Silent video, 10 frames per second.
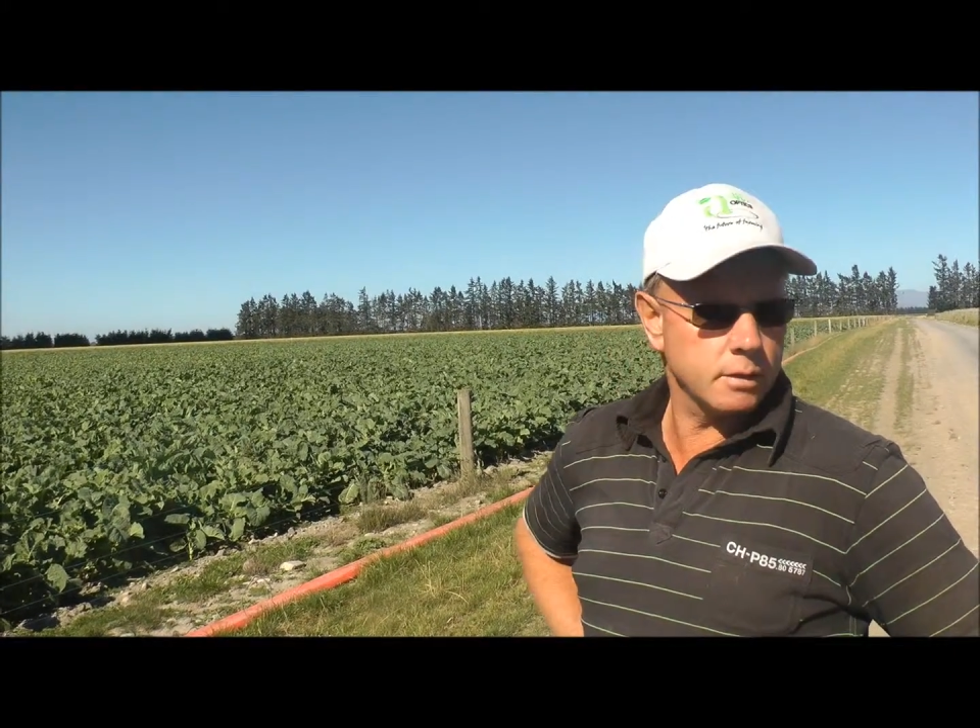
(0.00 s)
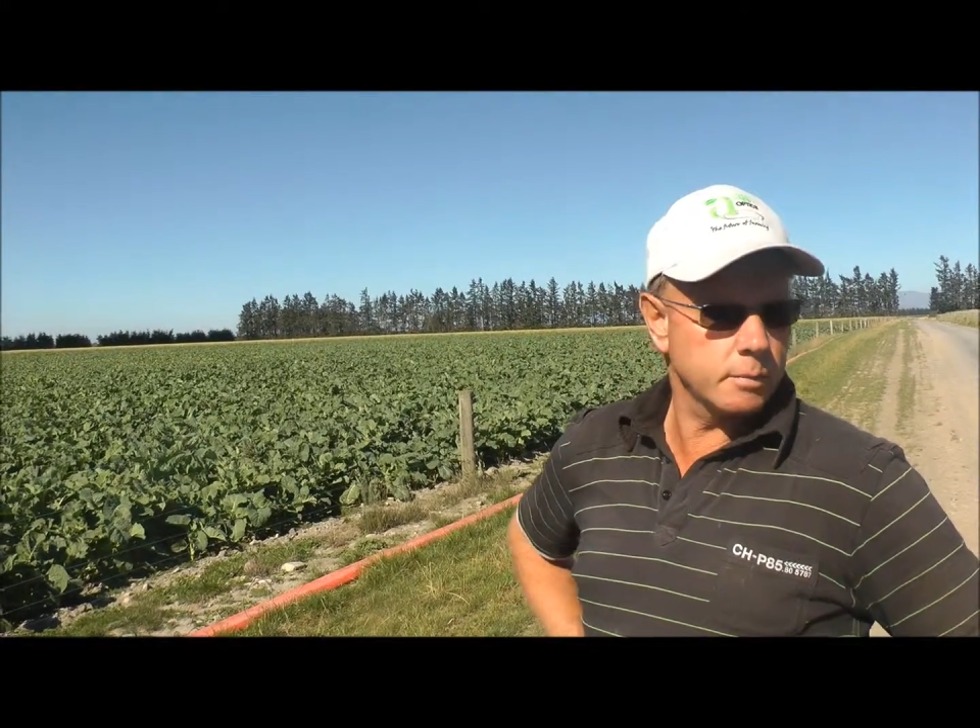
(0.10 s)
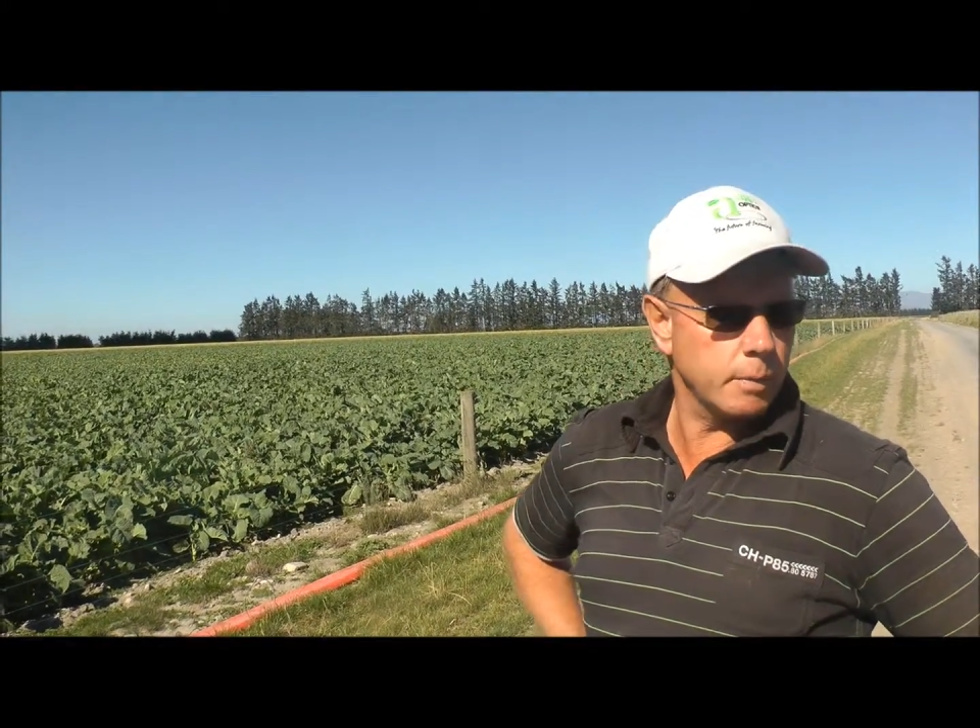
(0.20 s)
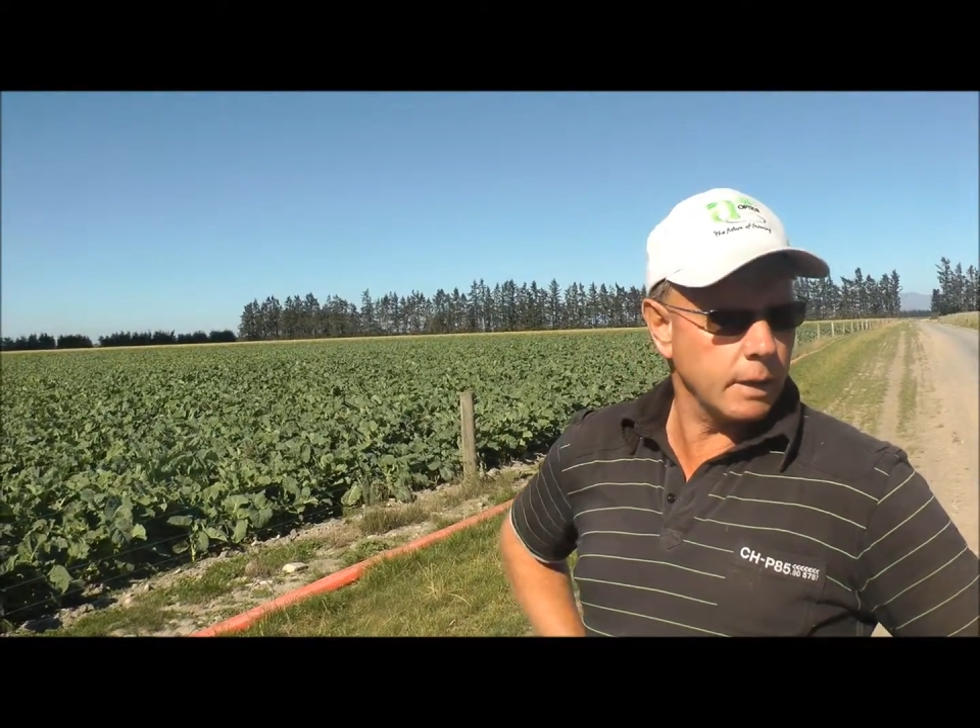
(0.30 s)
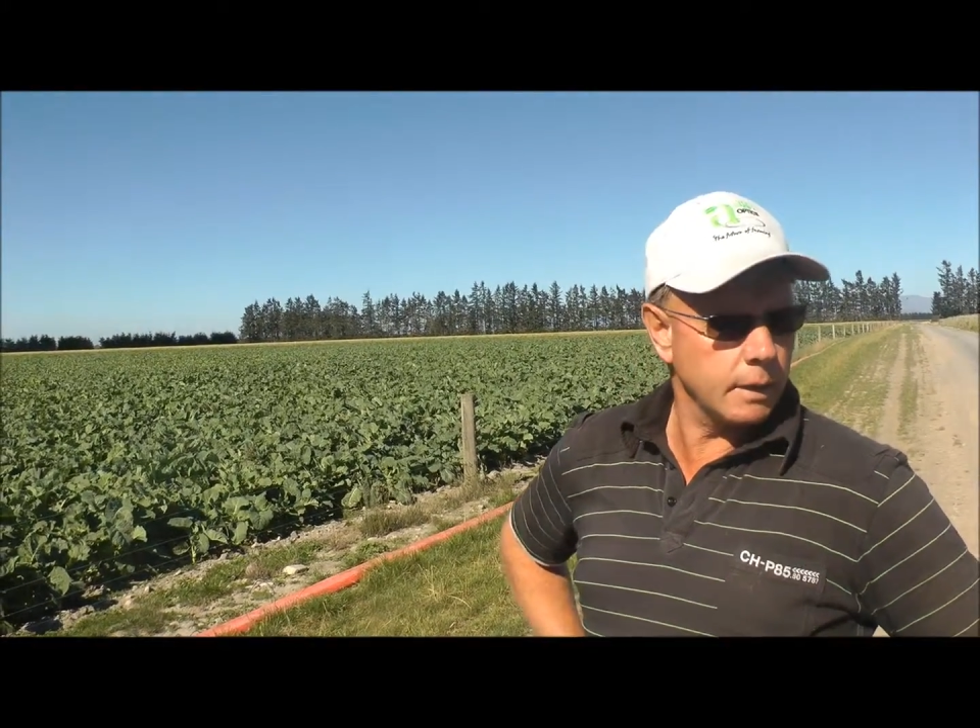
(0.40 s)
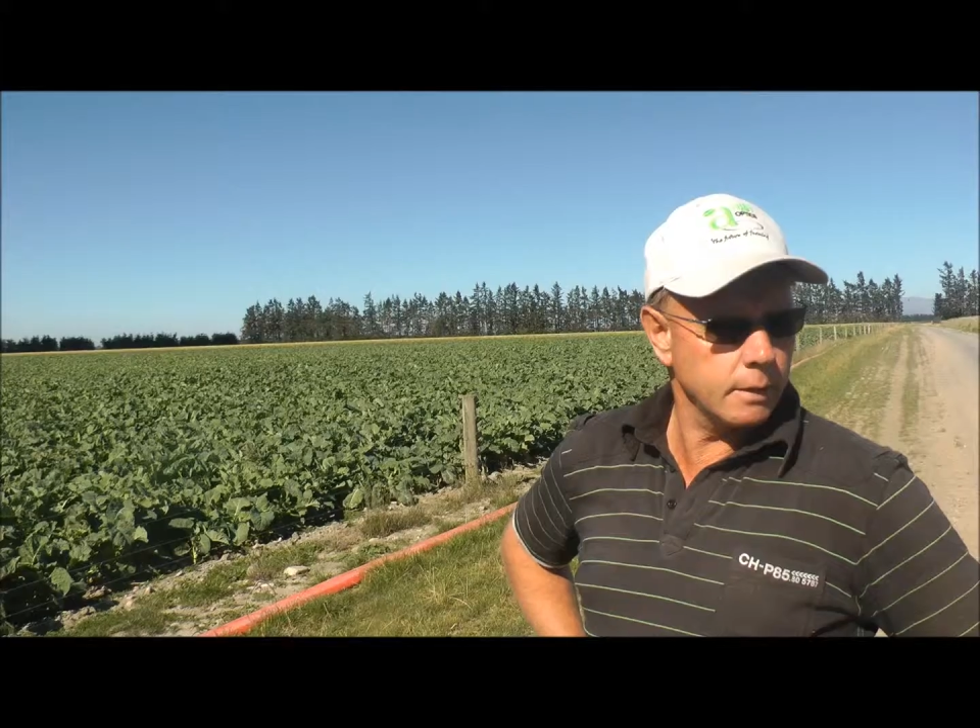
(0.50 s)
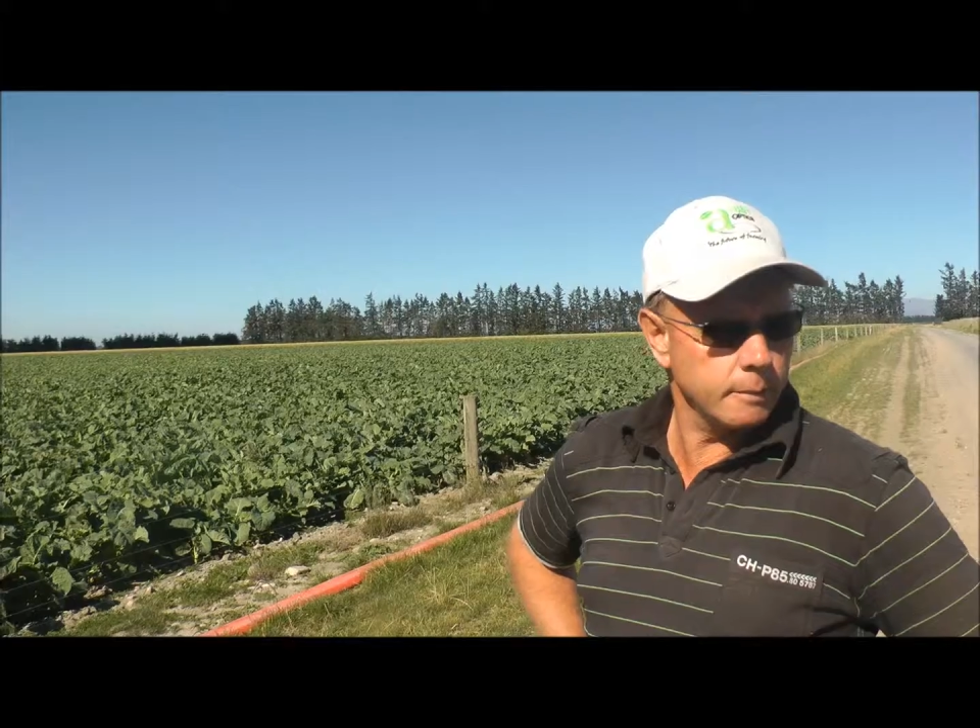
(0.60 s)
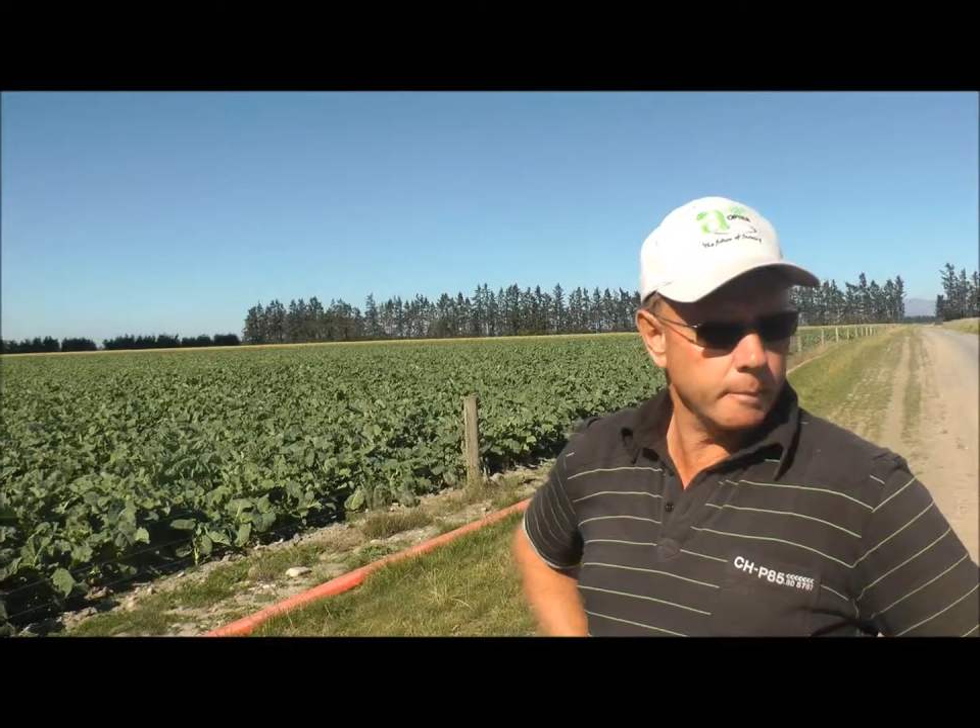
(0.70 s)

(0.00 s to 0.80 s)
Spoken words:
its plan.